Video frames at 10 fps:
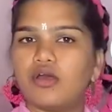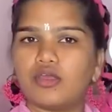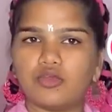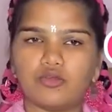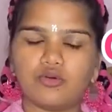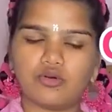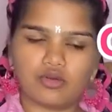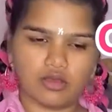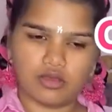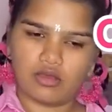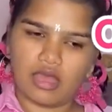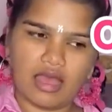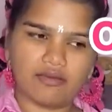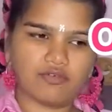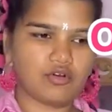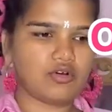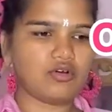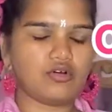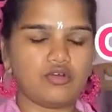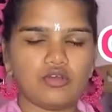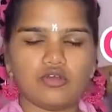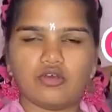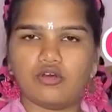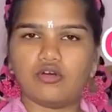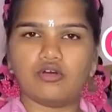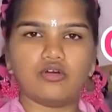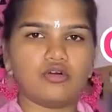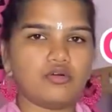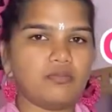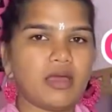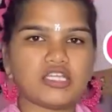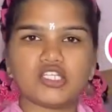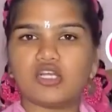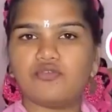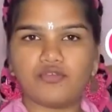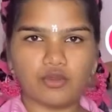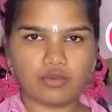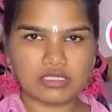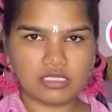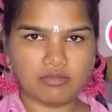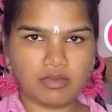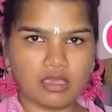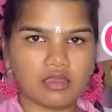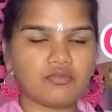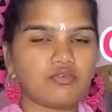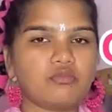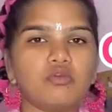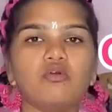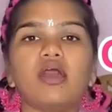have a magical frequency made from you,